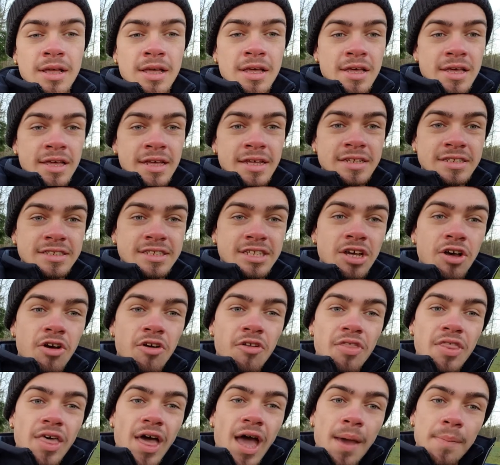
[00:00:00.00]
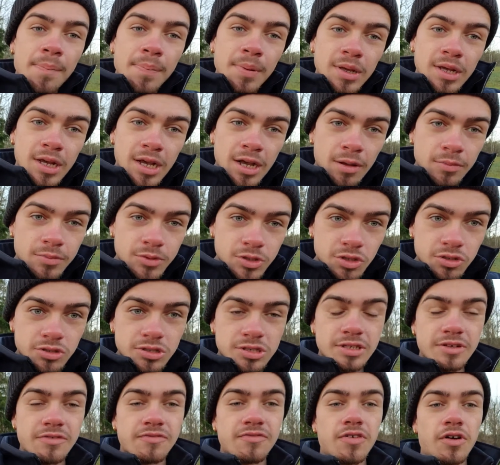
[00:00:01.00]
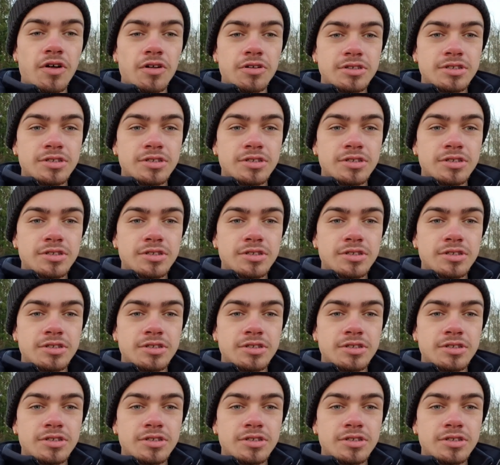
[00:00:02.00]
until that becomes your default.